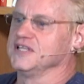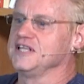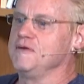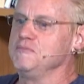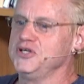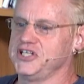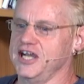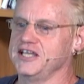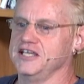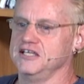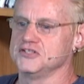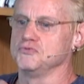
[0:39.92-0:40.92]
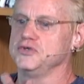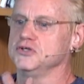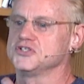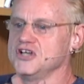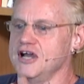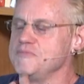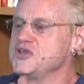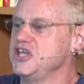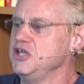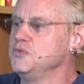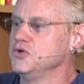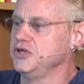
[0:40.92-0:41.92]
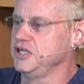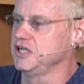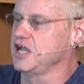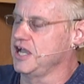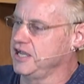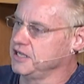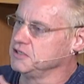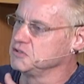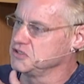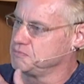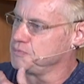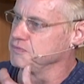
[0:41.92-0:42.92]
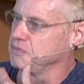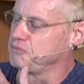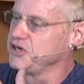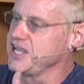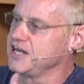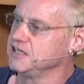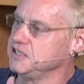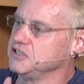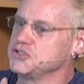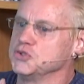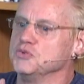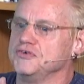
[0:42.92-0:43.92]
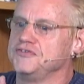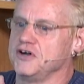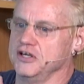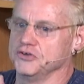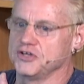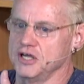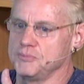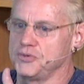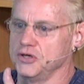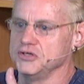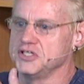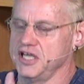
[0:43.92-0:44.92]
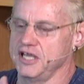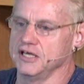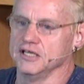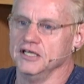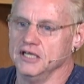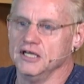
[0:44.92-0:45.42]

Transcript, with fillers: Lumberjack is a real time keywording and pre editing tool for Final Cut Pro 10.